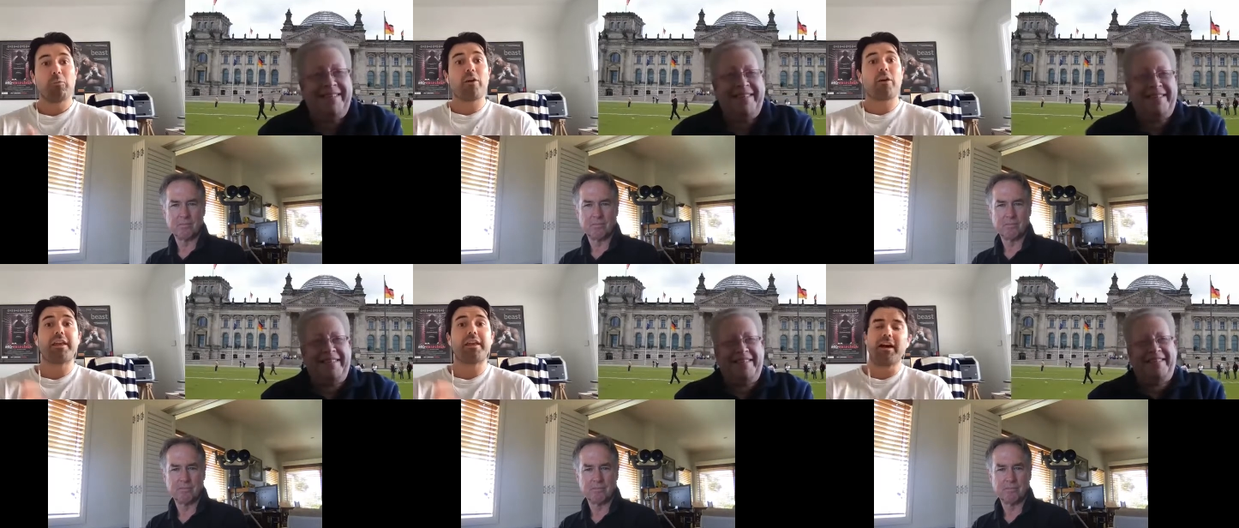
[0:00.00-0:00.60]
Speaker 1: where are
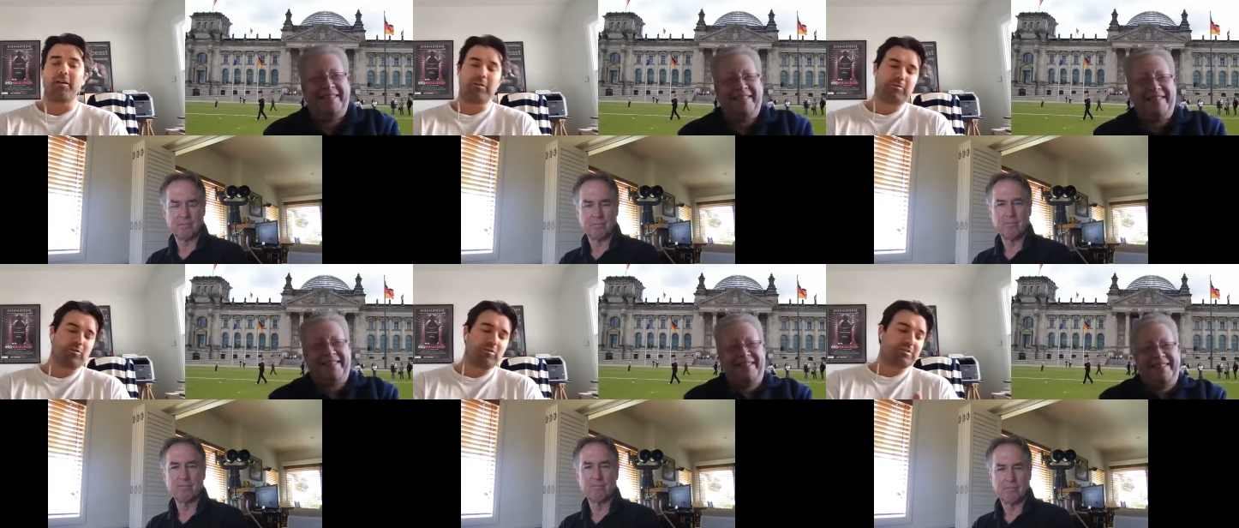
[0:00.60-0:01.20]
they now of
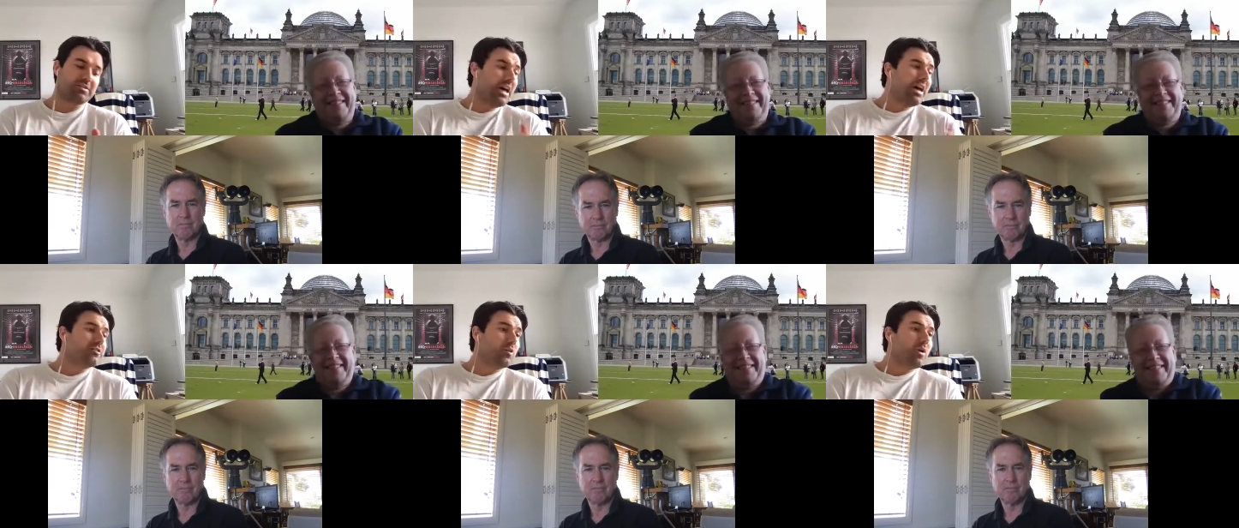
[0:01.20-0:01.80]
course
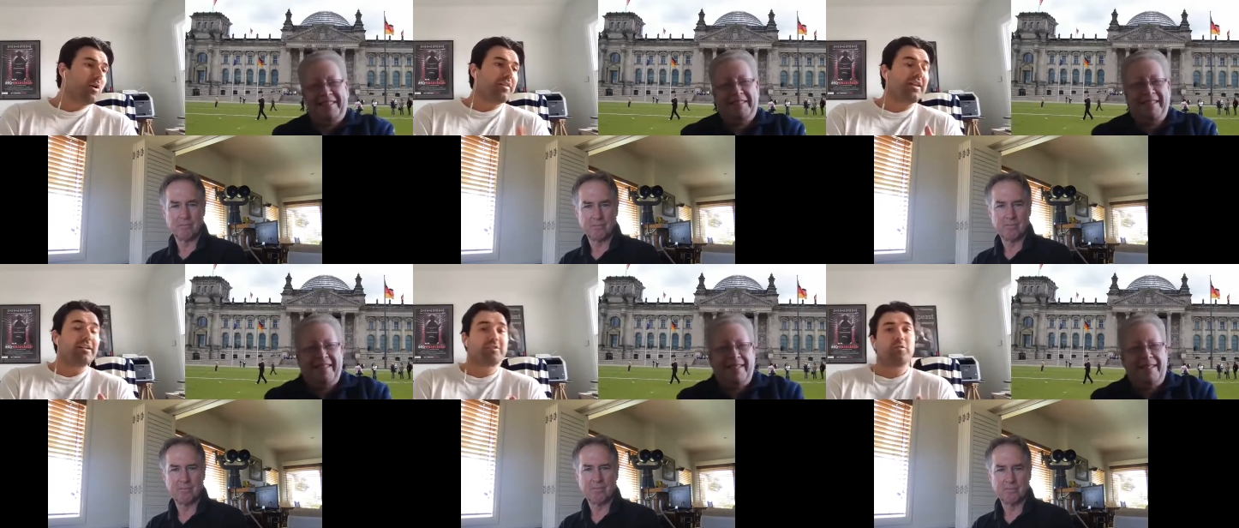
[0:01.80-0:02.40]
so where are they
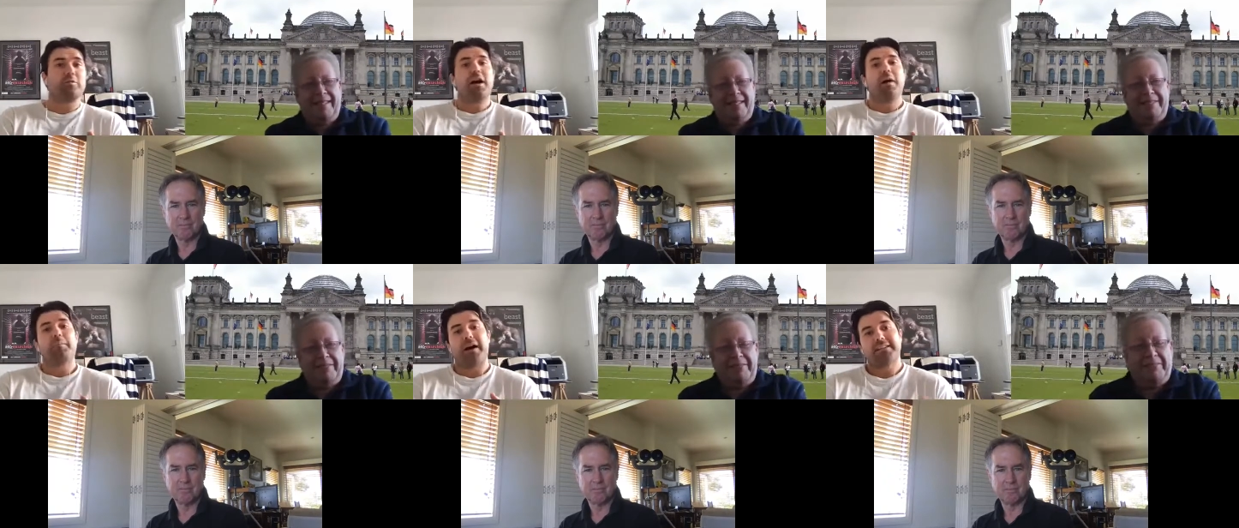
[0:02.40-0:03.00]
now? So
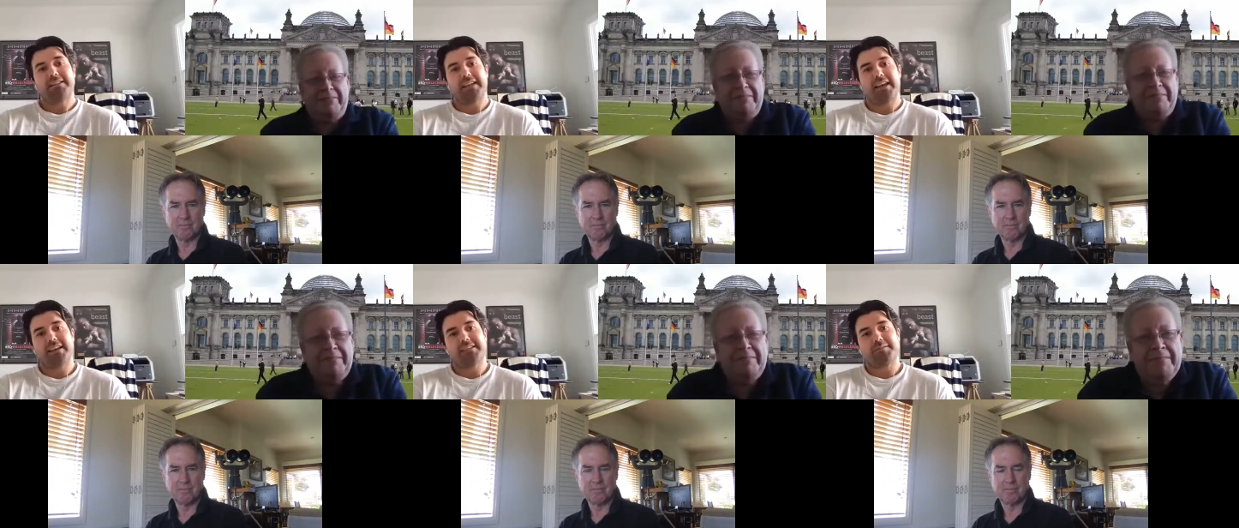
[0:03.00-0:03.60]
Pardon
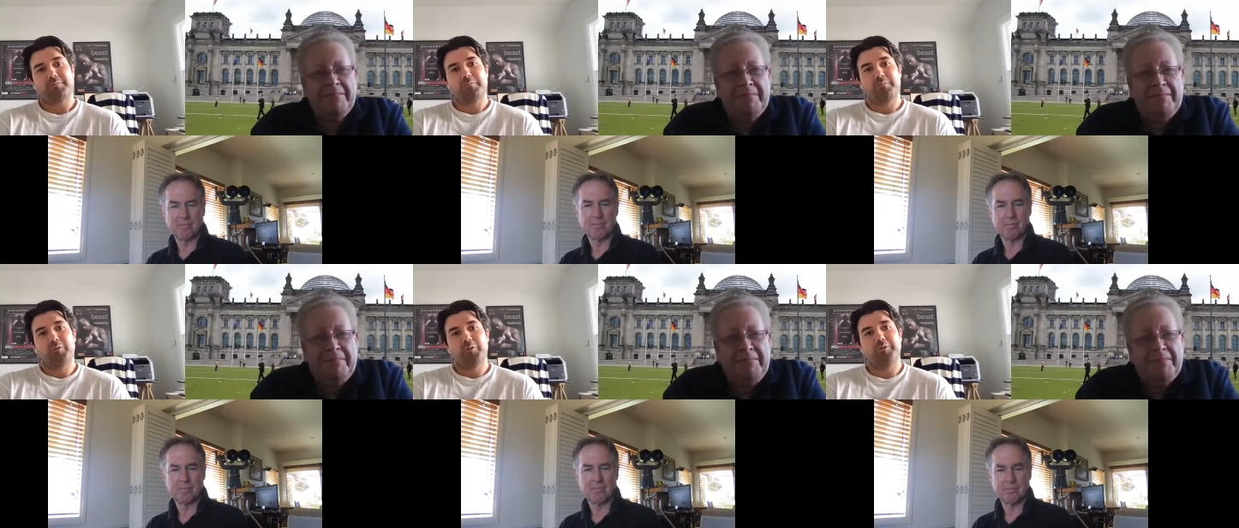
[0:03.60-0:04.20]
has
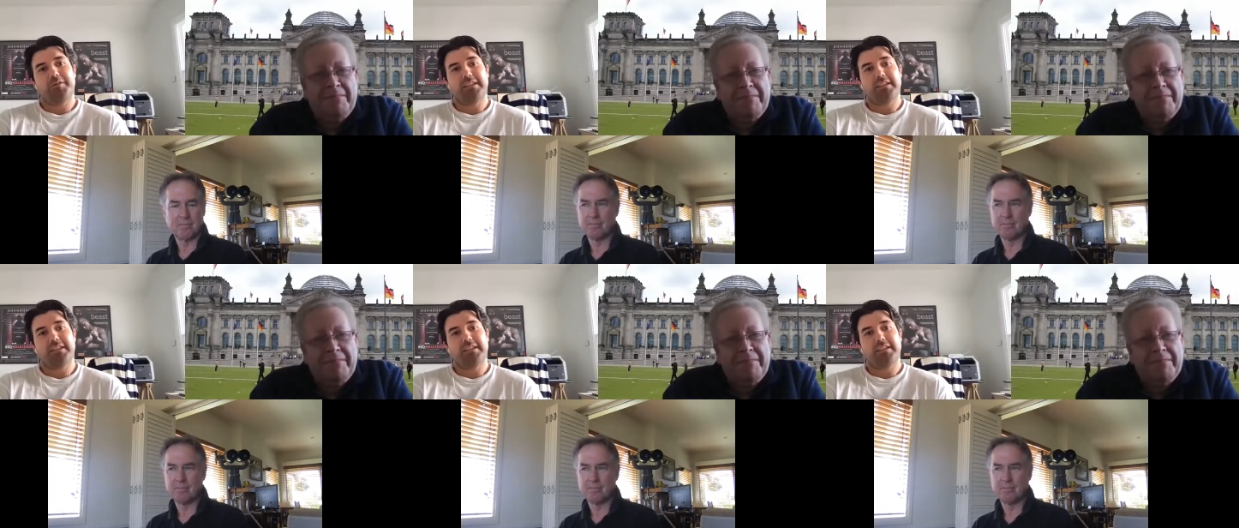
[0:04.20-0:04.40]
moved.